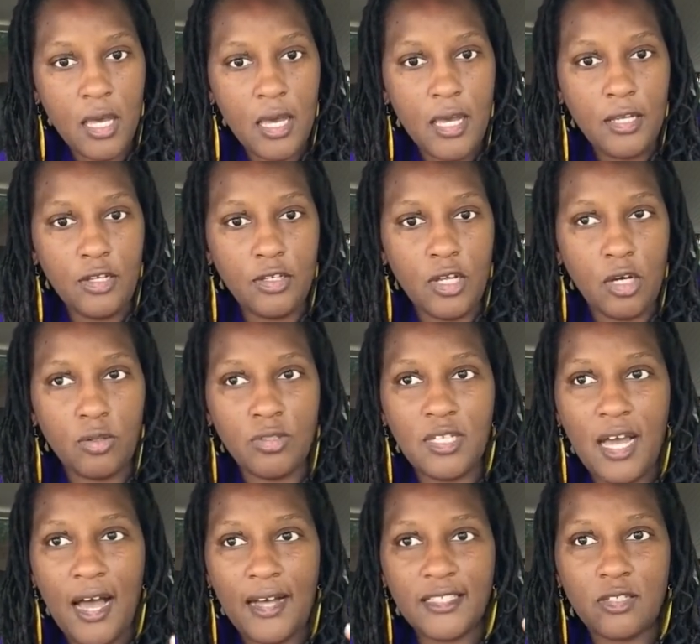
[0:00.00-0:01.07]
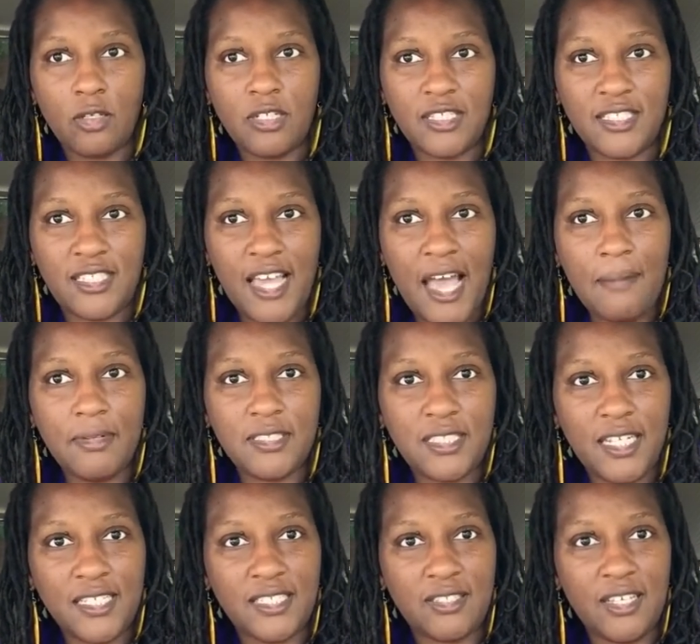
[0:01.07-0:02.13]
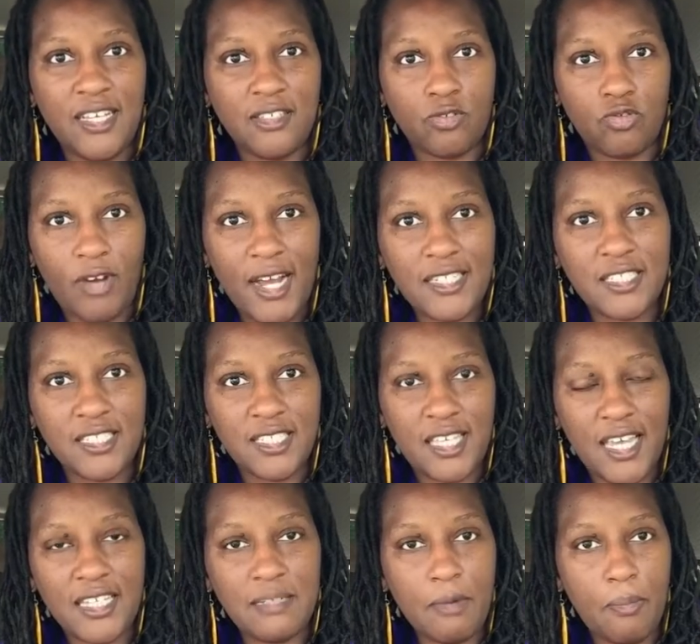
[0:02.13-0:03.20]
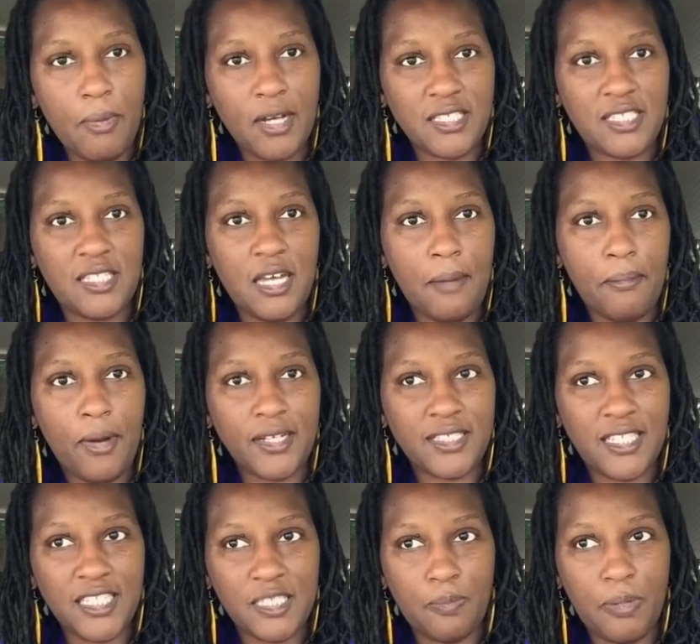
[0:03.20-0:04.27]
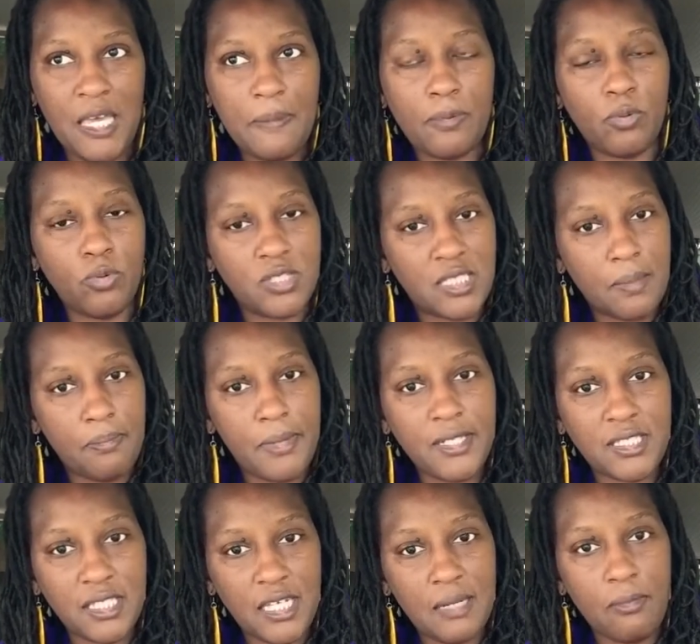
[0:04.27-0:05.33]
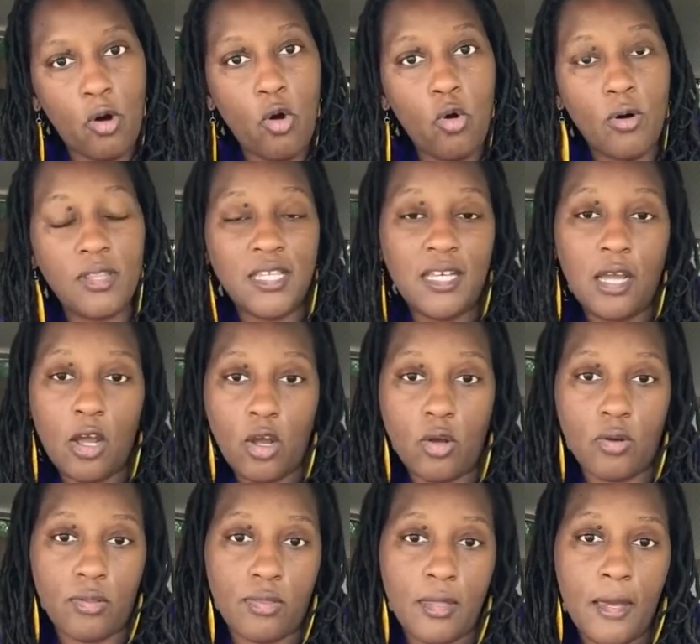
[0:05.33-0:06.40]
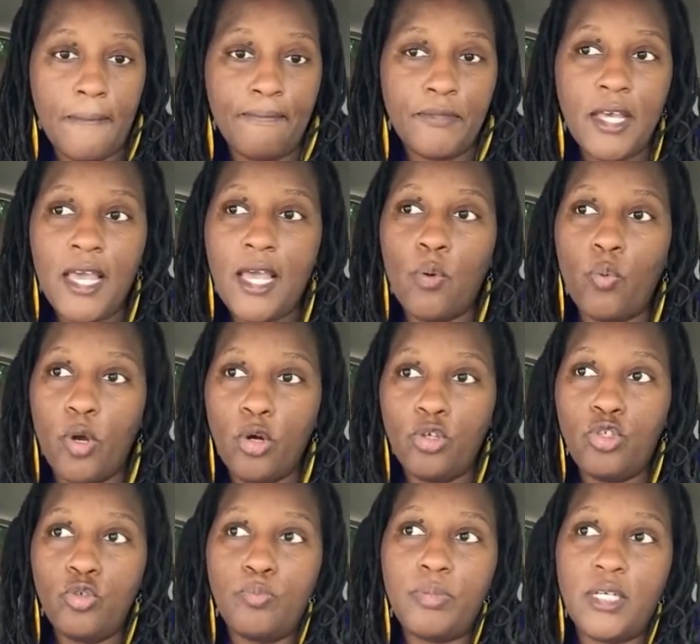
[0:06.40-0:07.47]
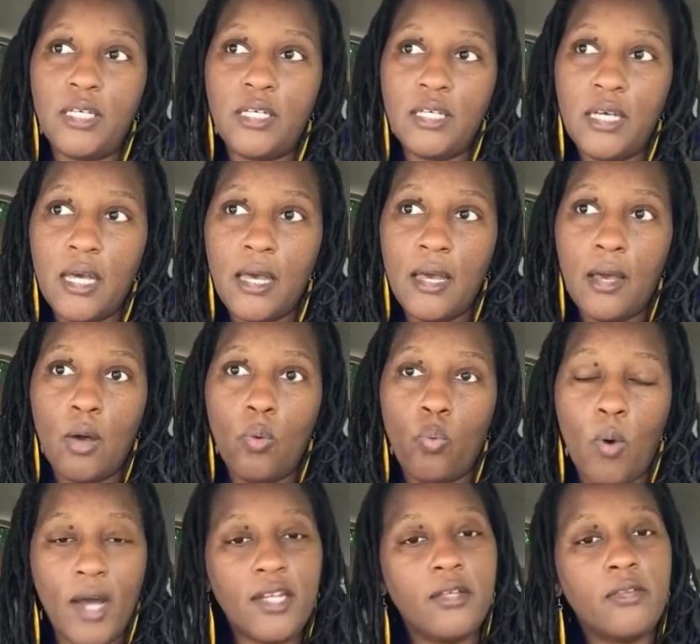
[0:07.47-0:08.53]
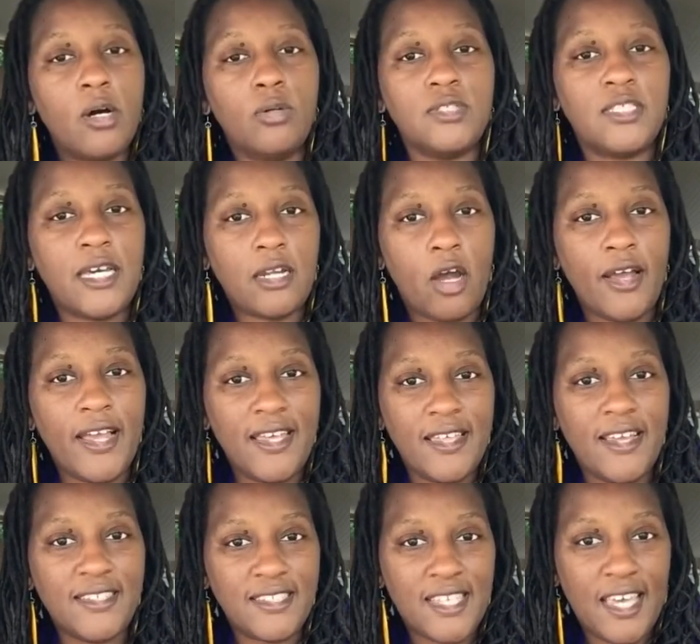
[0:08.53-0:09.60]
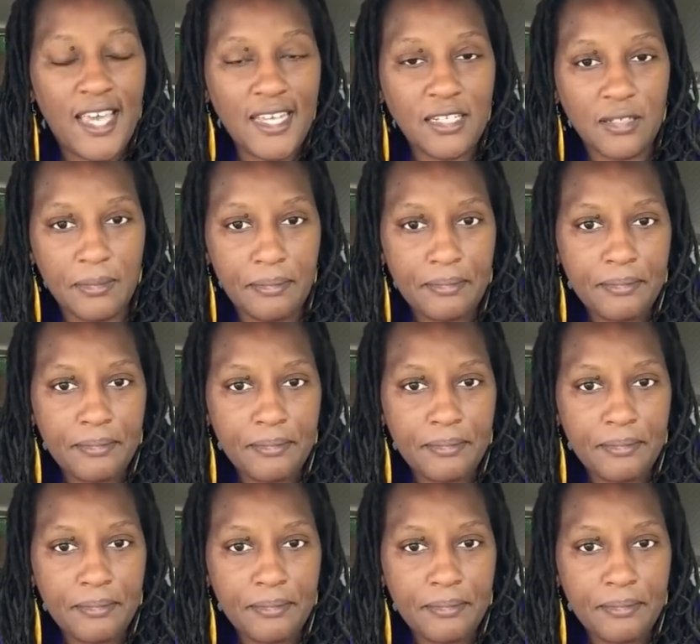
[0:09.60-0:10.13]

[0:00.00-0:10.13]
Yah is going to establish his righteous kingdom amongst His people who submit to Him on the earth. Will you be one of those that are in His kingdom?